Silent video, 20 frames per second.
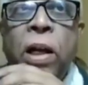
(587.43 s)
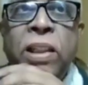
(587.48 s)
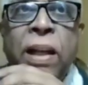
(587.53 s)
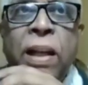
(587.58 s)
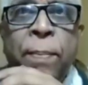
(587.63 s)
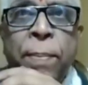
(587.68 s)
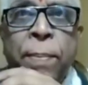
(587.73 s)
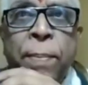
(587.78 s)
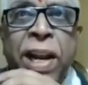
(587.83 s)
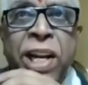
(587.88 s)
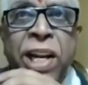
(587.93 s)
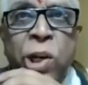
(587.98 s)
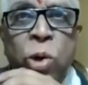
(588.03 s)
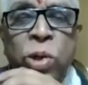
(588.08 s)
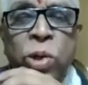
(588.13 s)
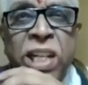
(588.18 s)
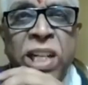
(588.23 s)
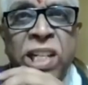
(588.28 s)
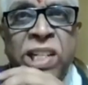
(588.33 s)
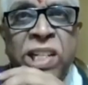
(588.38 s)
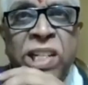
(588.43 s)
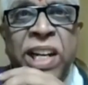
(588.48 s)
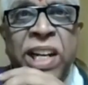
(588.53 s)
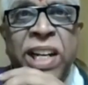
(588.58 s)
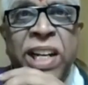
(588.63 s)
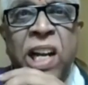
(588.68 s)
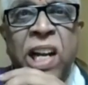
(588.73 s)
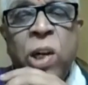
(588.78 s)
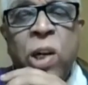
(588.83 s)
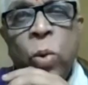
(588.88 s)
The minutest
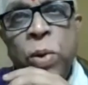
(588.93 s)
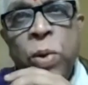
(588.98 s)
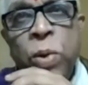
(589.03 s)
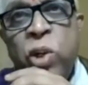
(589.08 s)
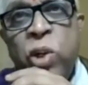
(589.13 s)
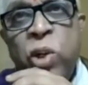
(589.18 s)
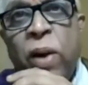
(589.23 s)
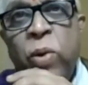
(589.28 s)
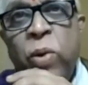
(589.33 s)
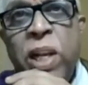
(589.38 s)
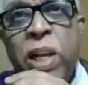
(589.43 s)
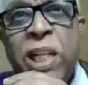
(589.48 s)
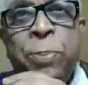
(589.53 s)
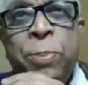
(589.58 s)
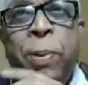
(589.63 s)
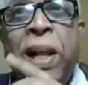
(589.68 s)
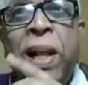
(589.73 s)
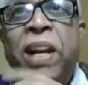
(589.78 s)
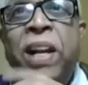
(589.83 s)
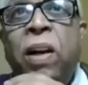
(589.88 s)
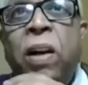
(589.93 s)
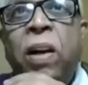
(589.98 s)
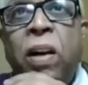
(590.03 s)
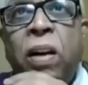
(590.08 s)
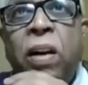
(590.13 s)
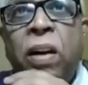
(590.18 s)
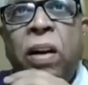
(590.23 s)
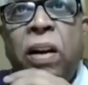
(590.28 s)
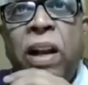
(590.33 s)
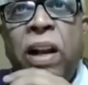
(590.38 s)
detail to which you have to explain,
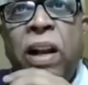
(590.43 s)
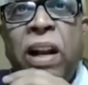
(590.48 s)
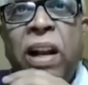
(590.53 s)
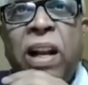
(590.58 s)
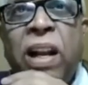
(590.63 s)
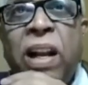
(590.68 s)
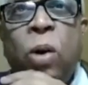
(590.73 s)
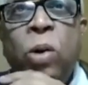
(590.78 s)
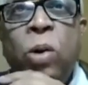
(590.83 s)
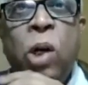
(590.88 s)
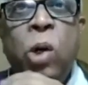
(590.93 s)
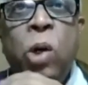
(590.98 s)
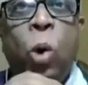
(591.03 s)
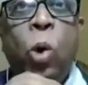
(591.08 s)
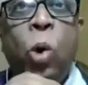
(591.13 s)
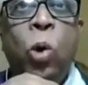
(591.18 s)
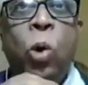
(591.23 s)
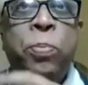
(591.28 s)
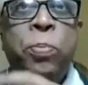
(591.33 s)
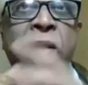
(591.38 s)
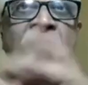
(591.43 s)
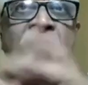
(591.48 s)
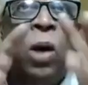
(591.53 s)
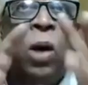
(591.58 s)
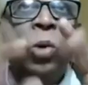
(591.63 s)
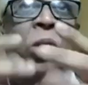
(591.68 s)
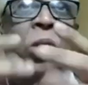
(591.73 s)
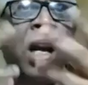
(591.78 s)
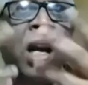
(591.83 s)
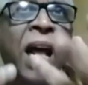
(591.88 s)
right? Like how the door opens,
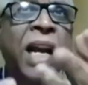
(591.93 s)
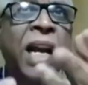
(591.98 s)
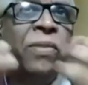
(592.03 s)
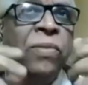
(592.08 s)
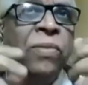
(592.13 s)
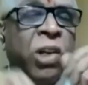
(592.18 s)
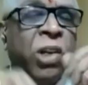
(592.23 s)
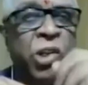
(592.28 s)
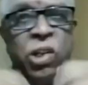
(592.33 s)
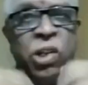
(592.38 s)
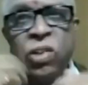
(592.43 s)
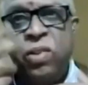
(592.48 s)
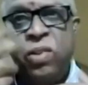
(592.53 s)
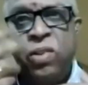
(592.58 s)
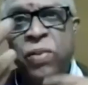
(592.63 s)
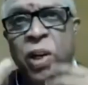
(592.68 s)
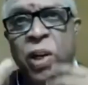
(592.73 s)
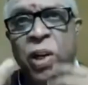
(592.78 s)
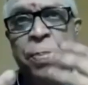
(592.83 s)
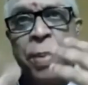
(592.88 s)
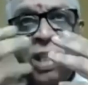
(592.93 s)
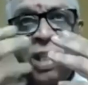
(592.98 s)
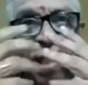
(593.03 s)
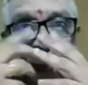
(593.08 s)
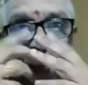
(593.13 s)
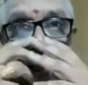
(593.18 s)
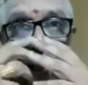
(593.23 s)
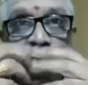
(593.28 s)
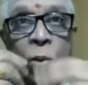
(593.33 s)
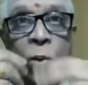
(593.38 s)
how the light functions, when you press
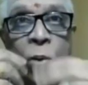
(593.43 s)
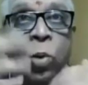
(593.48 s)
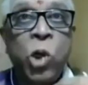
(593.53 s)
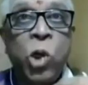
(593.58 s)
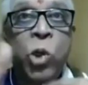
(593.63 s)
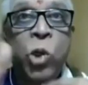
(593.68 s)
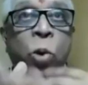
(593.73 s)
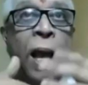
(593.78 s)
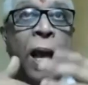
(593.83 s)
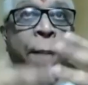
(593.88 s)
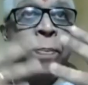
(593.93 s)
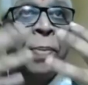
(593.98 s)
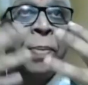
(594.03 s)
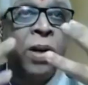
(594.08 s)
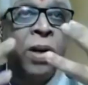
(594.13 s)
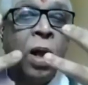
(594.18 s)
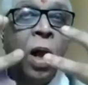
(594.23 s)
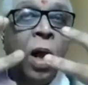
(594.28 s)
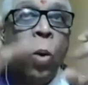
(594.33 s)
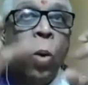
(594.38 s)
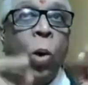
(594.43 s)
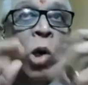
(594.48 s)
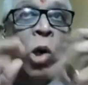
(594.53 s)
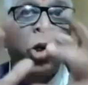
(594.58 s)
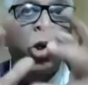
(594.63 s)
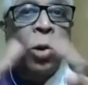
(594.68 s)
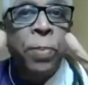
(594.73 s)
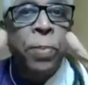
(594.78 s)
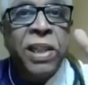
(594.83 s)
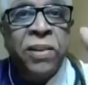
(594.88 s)
a button, what should happen,
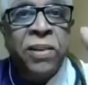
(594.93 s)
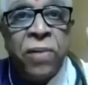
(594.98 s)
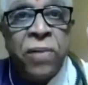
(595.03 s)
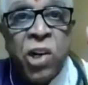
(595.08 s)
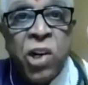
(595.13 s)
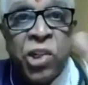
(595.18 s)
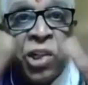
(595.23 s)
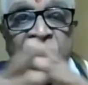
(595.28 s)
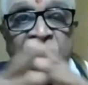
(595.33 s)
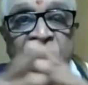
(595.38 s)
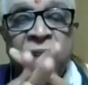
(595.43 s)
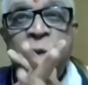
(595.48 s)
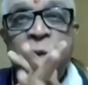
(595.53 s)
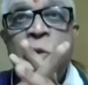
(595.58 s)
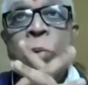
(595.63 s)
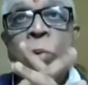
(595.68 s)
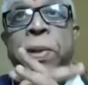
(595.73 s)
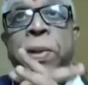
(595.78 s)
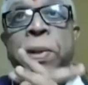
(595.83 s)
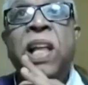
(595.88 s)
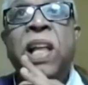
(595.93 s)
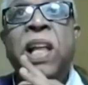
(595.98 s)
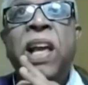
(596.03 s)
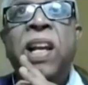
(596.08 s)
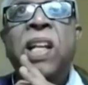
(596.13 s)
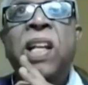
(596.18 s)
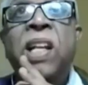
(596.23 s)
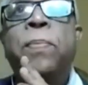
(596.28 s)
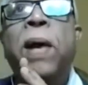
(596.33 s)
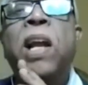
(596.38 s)
what should be the functions that should be
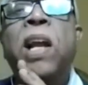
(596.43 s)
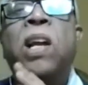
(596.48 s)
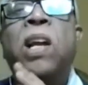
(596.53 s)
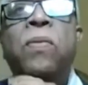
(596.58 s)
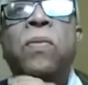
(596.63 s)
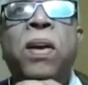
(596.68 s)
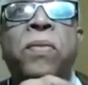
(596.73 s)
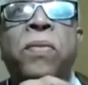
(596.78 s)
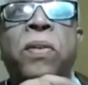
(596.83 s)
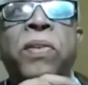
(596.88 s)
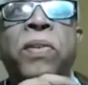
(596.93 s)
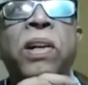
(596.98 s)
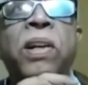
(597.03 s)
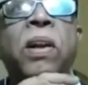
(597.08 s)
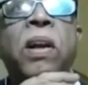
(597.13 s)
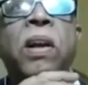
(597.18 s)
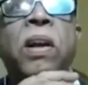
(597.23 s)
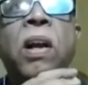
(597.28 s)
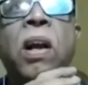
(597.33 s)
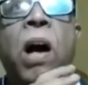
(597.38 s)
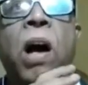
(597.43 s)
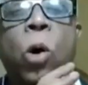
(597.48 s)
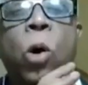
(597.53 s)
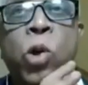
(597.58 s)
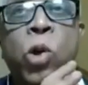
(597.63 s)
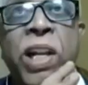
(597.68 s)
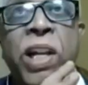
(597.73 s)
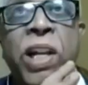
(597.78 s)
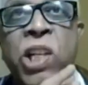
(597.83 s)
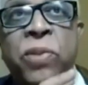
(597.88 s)
there in a microwave oven. How
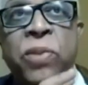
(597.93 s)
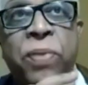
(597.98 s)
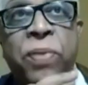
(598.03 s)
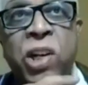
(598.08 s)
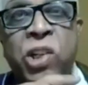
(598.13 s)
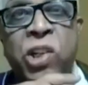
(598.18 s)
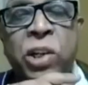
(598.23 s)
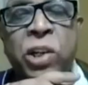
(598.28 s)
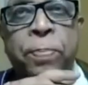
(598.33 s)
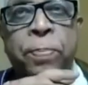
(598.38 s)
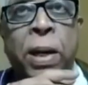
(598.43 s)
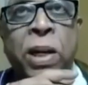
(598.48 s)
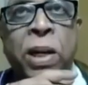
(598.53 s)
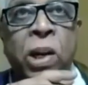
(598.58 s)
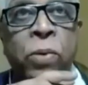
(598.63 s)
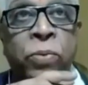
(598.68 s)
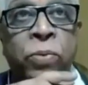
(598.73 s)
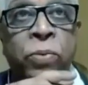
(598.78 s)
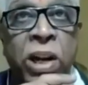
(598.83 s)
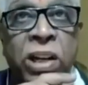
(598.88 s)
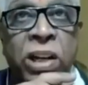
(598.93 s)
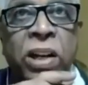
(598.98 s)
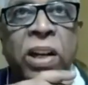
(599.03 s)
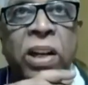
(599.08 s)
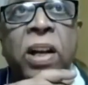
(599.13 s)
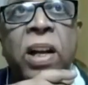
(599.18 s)
should each function button work?